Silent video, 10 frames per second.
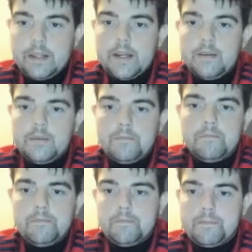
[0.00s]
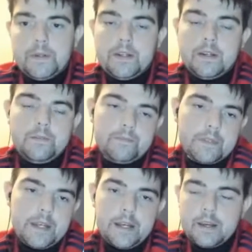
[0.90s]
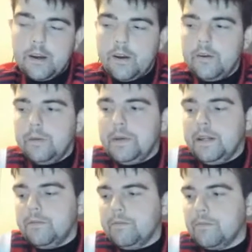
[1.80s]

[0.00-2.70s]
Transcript: Yeah, but there you go. I mean,